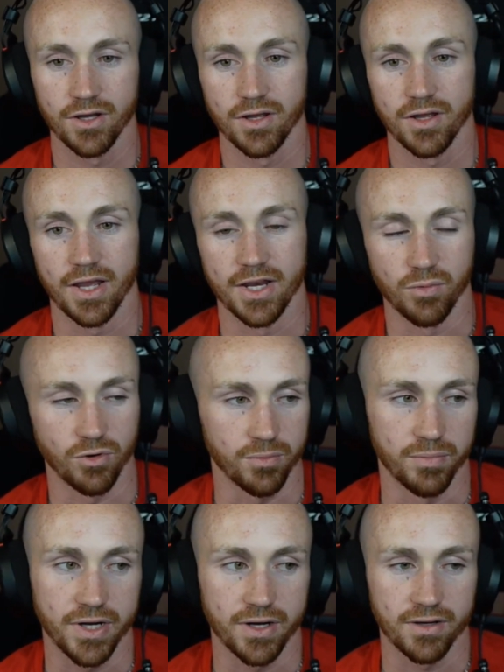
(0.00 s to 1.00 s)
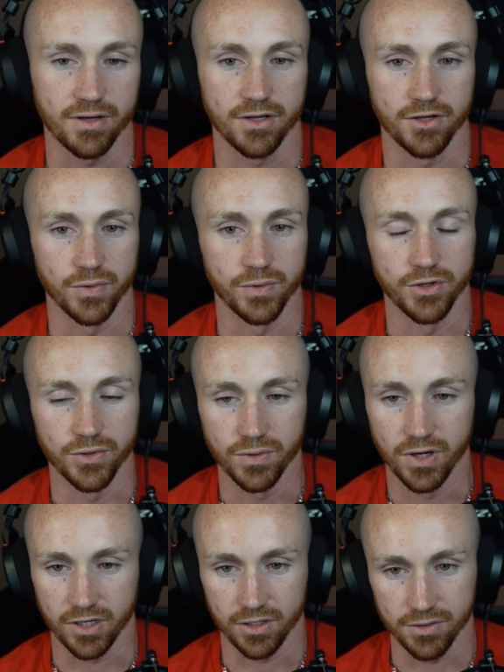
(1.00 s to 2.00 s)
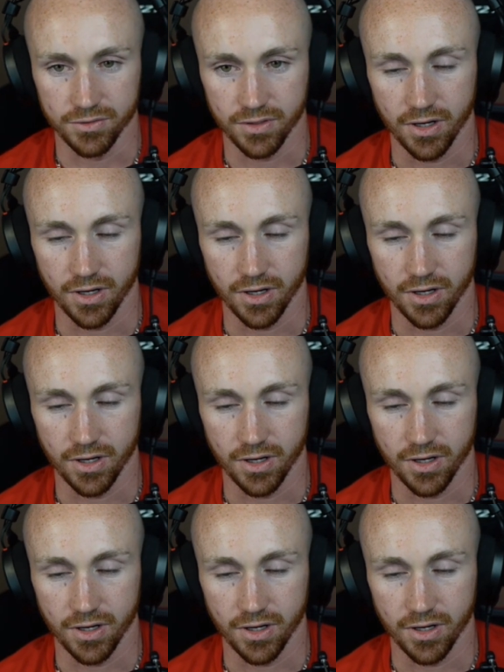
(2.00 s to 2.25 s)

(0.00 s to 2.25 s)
and you want them bigger, you would do a